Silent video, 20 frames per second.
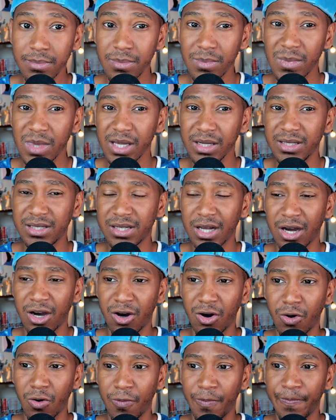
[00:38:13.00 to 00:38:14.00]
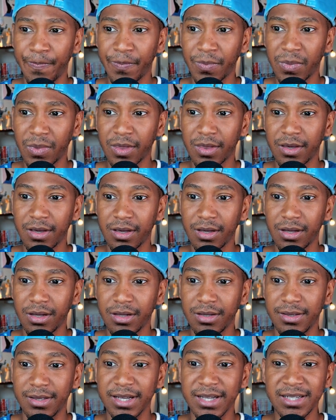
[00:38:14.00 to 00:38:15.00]
So
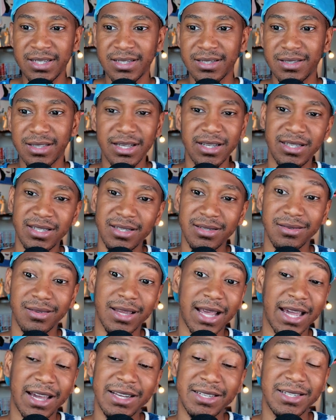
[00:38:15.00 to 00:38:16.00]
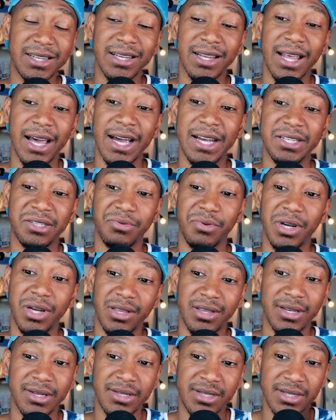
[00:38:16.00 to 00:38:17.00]
this, like I said last week,
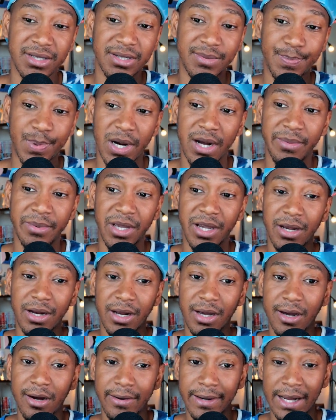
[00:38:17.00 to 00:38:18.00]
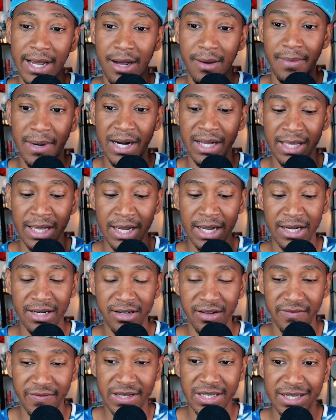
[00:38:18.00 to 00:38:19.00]
this is probably going to go down by the end
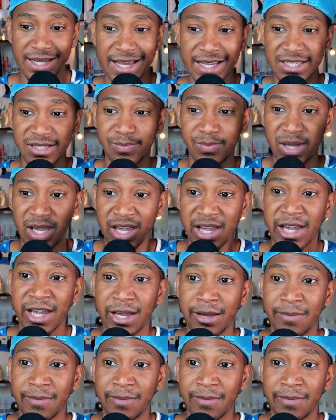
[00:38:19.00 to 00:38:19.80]
of it as being